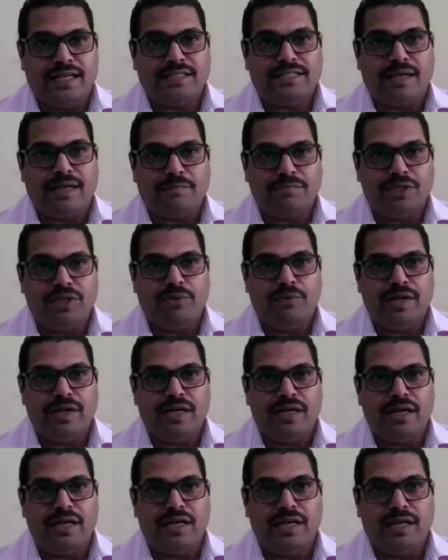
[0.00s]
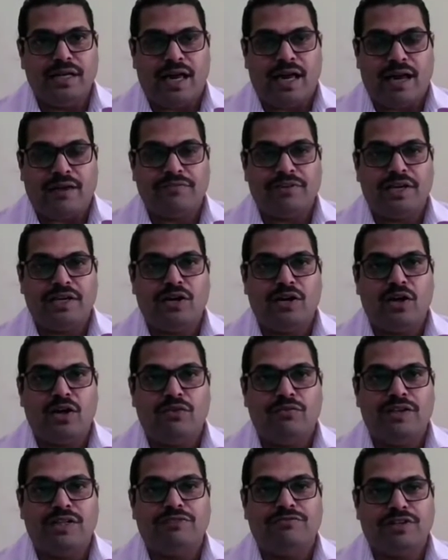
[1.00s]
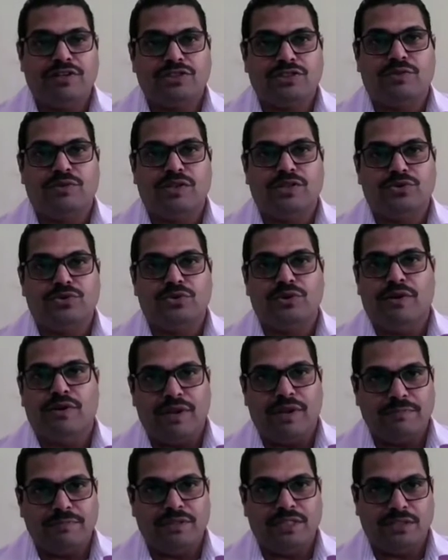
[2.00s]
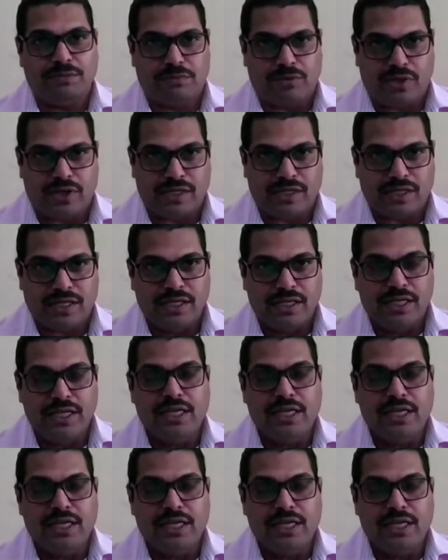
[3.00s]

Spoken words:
and subsequently Hafkin and all were the first ones to develop these products.